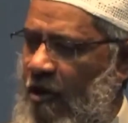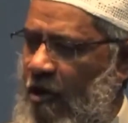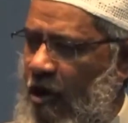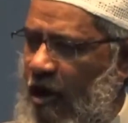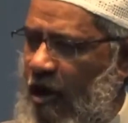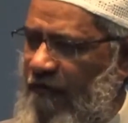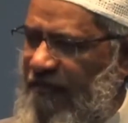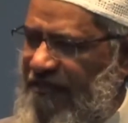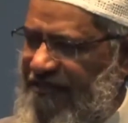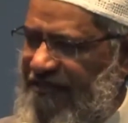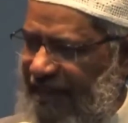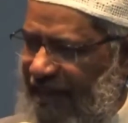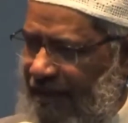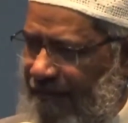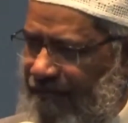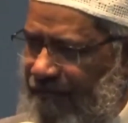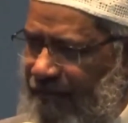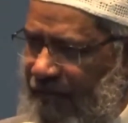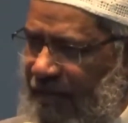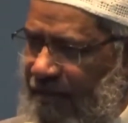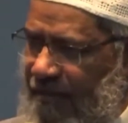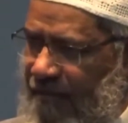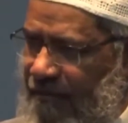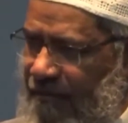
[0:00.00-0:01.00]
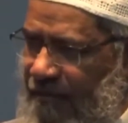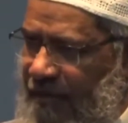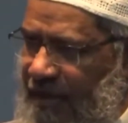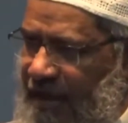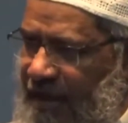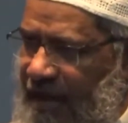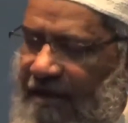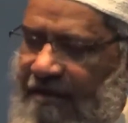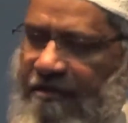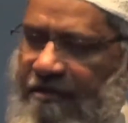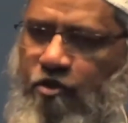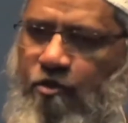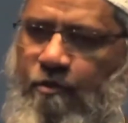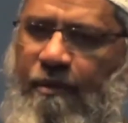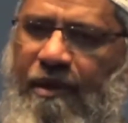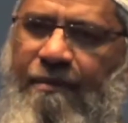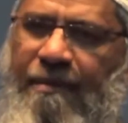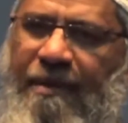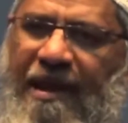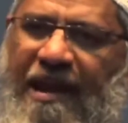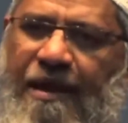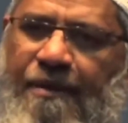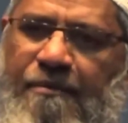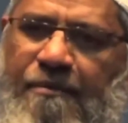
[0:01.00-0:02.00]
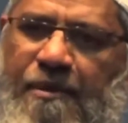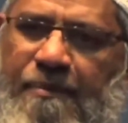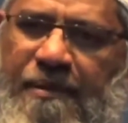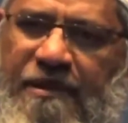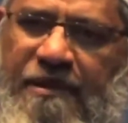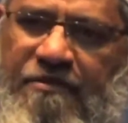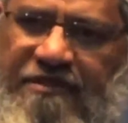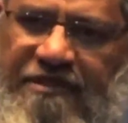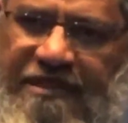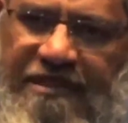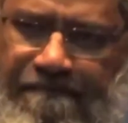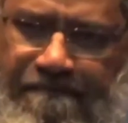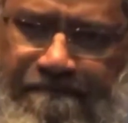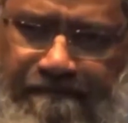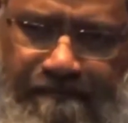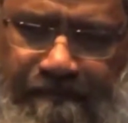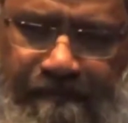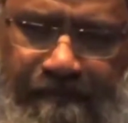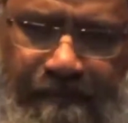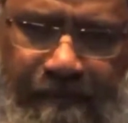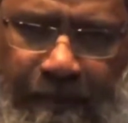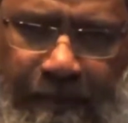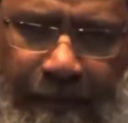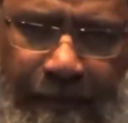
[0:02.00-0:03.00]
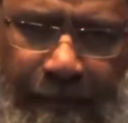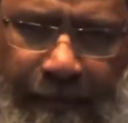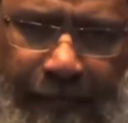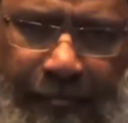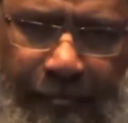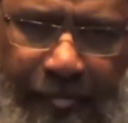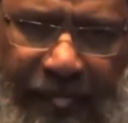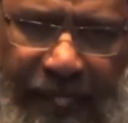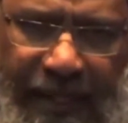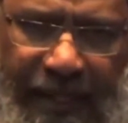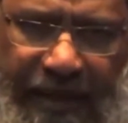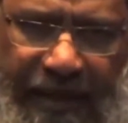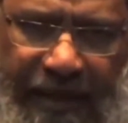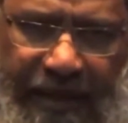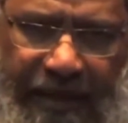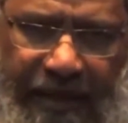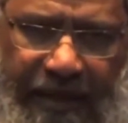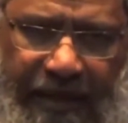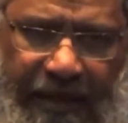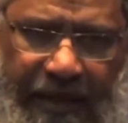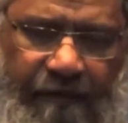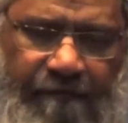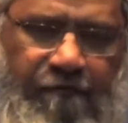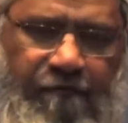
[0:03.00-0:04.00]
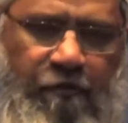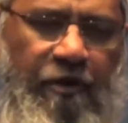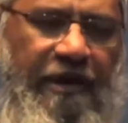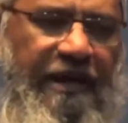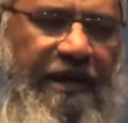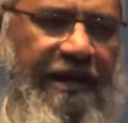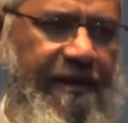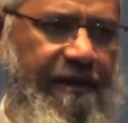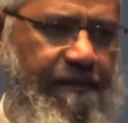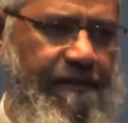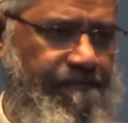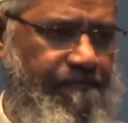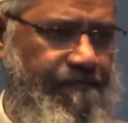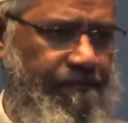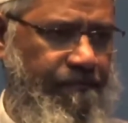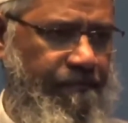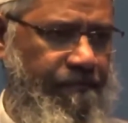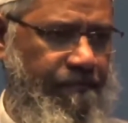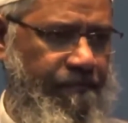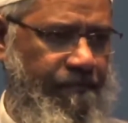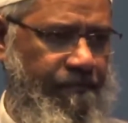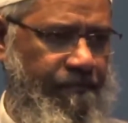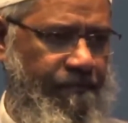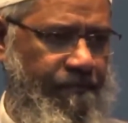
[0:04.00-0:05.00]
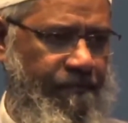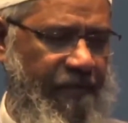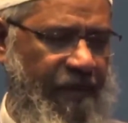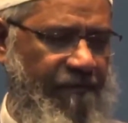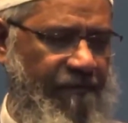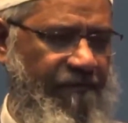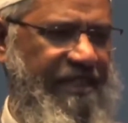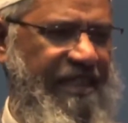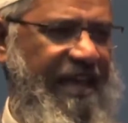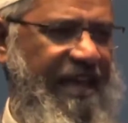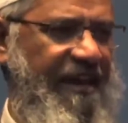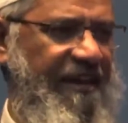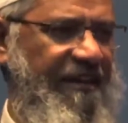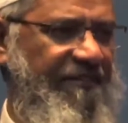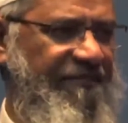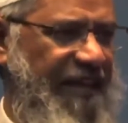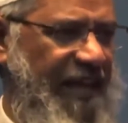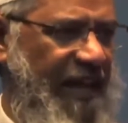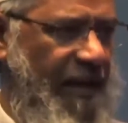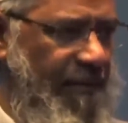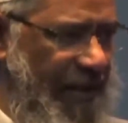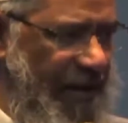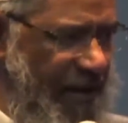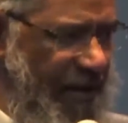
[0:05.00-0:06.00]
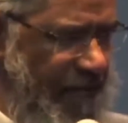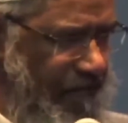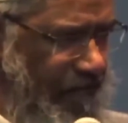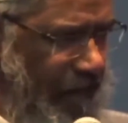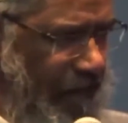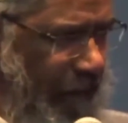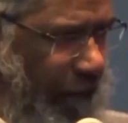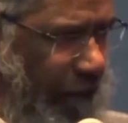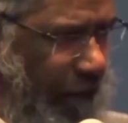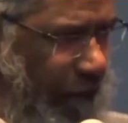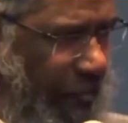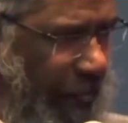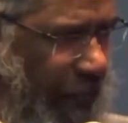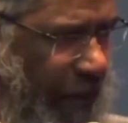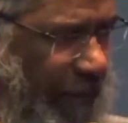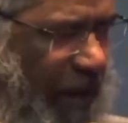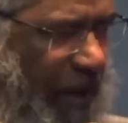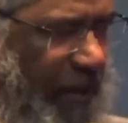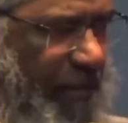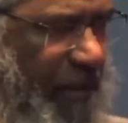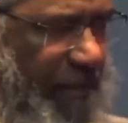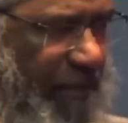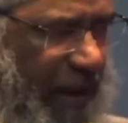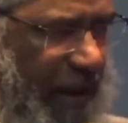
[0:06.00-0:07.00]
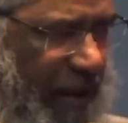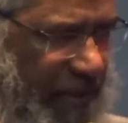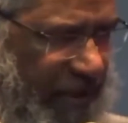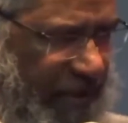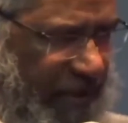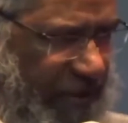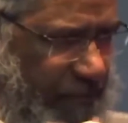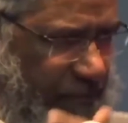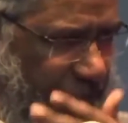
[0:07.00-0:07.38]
of Islam, Hazrat Umar, may Allah be pleased with him. If you read the Fadail al-Sahaba by Imam Ahmad,